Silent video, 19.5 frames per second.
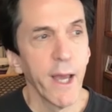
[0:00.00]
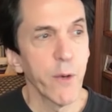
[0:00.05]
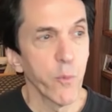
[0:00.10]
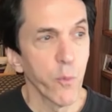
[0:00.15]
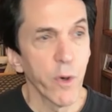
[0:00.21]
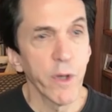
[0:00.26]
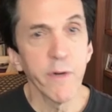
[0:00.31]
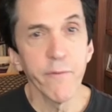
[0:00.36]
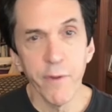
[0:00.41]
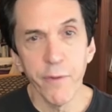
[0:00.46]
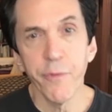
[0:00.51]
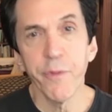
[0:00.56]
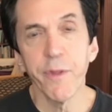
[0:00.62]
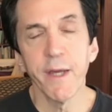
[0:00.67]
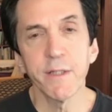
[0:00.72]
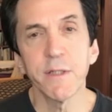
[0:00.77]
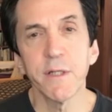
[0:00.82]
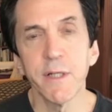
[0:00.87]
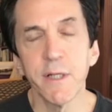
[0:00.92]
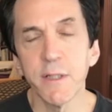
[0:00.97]
And one of the
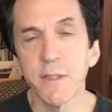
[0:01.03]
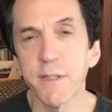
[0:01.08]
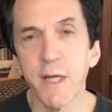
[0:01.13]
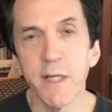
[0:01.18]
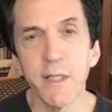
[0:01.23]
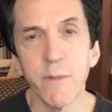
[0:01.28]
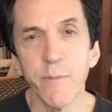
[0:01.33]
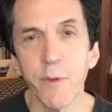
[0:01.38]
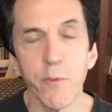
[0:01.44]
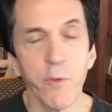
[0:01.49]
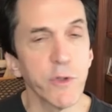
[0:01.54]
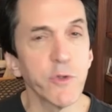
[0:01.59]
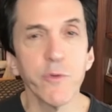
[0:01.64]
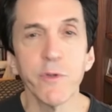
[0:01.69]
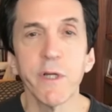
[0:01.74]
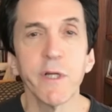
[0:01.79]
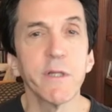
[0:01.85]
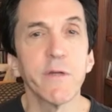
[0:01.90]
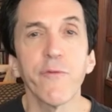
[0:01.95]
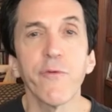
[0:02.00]
things that he said to me was,
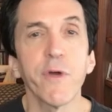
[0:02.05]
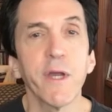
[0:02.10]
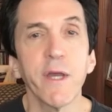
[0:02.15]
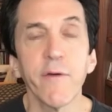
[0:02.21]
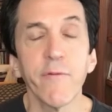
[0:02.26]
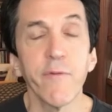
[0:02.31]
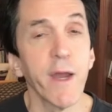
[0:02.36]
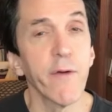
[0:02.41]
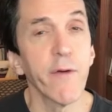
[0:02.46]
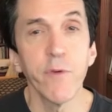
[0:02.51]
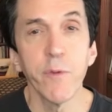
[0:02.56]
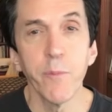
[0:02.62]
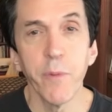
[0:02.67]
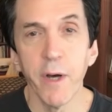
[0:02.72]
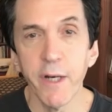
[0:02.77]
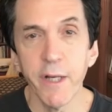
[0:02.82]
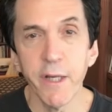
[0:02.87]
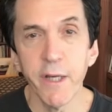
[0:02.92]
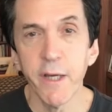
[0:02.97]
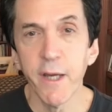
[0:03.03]
You need to forgive
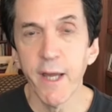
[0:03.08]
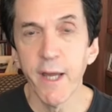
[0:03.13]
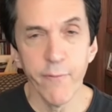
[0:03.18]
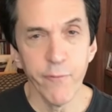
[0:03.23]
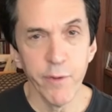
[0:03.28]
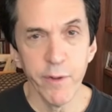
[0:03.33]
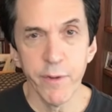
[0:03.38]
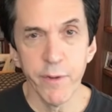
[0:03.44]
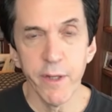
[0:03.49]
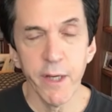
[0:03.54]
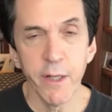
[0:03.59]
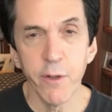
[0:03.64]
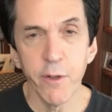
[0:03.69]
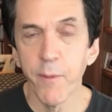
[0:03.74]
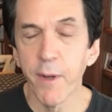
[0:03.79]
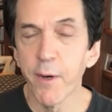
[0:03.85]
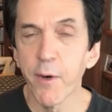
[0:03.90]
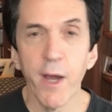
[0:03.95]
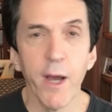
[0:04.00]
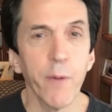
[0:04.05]
everybody everything, no
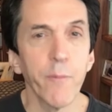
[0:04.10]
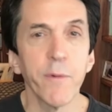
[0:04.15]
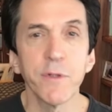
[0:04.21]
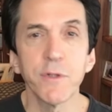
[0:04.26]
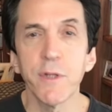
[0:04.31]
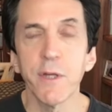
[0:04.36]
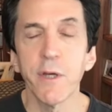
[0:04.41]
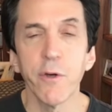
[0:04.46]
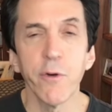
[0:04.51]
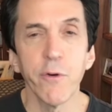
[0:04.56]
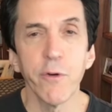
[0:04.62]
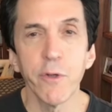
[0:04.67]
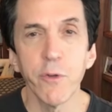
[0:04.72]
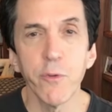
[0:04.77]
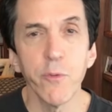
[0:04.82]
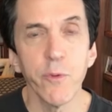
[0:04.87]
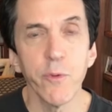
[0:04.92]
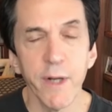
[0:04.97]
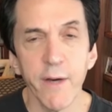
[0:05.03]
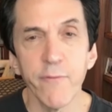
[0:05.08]
matter how much they hurt
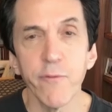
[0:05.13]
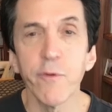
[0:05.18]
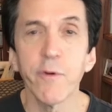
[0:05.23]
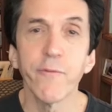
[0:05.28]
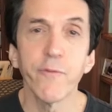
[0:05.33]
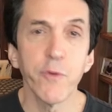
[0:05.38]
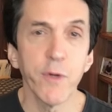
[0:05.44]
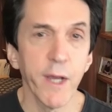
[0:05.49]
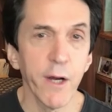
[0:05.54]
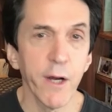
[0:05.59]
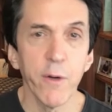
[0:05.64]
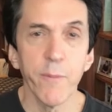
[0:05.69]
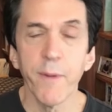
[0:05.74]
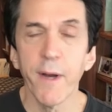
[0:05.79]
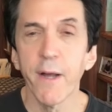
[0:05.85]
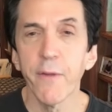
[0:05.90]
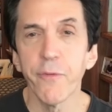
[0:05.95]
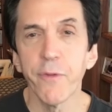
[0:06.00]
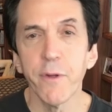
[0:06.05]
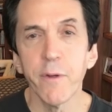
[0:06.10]
you whatever. If you care
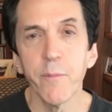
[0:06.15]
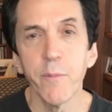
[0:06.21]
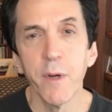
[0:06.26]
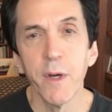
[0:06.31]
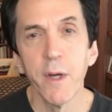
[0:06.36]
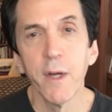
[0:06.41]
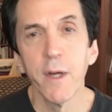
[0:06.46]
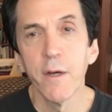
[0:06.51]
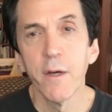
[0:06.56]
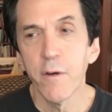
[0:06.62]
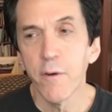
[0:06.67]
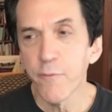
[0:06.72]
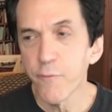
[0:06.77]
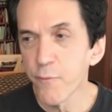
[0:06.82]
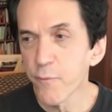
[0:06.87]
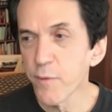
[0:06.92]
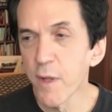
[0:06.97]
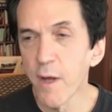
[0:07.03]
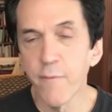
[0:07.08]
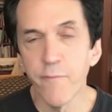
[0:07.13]
about them,
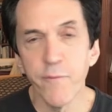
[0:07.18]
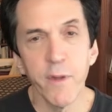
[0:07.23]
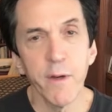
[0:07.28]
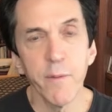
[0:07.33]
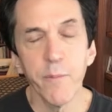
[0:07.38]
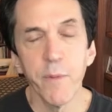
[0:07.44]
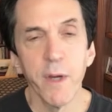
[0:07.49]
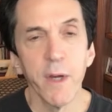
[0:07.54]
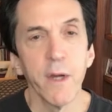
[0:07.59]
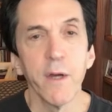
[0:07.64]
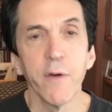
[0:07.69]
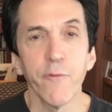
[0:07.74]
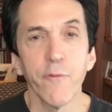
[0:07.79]
if you love them,